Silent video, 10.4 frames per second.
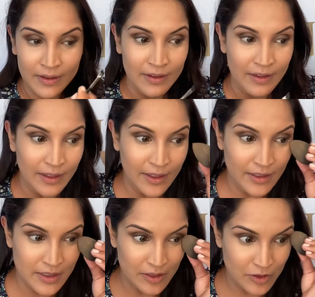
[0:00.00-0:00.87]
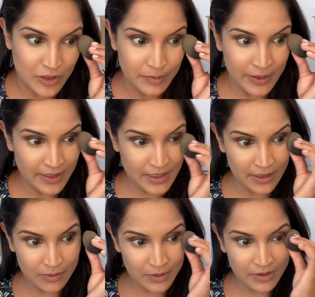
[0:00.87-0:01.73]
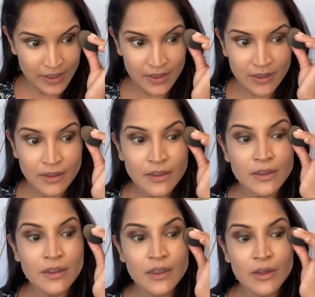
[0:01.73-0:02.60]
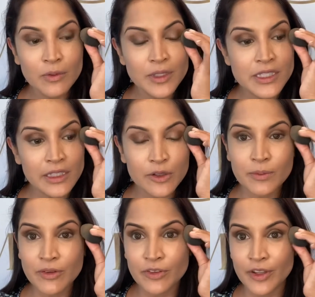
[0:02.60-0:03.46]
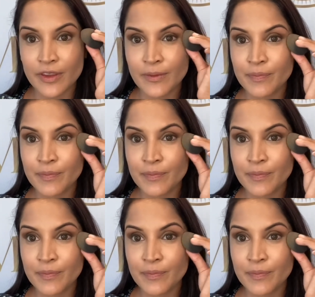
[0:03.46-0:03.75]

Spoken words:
And I'll just blend out where I went a little bit further.